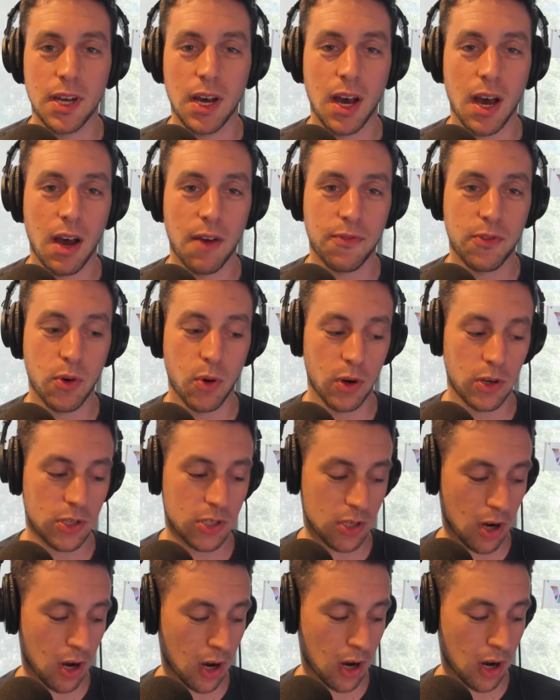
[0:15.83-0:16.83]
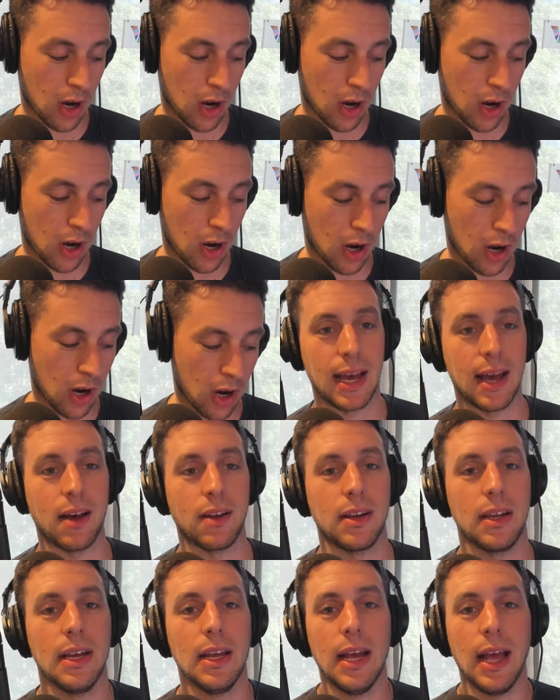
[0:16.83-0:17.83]
Uh, of course, our colleague
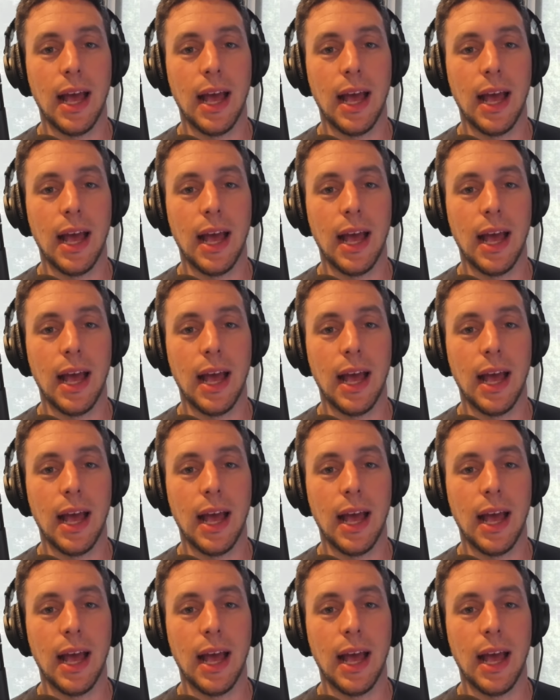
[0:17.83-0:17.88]
down